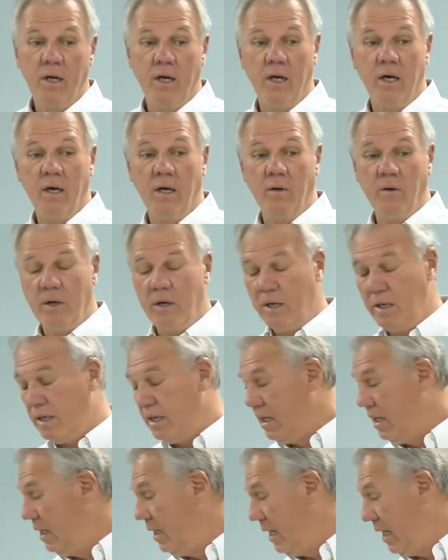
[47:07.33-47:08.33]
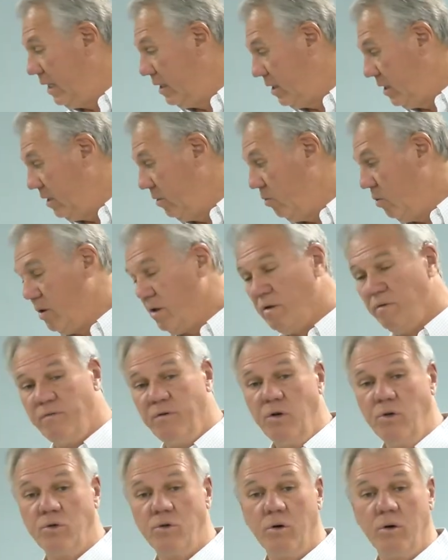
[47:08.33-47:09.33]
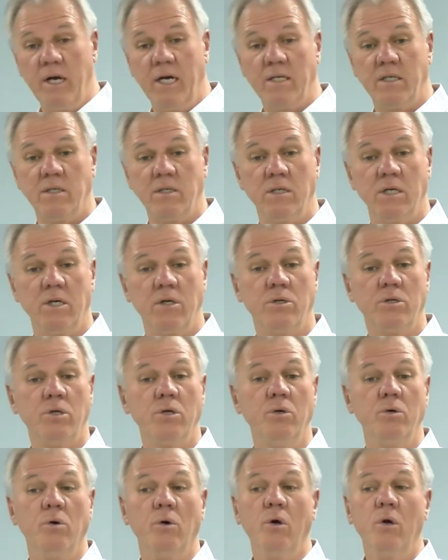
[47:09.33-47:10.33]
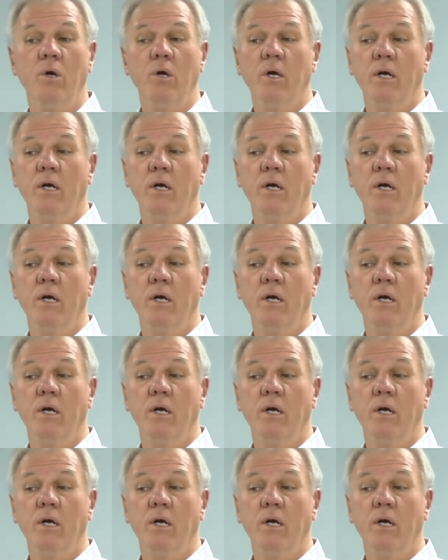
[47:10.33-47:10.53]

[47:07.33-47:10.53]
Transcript: Uh, and, and that's in one of the future lessons here, too.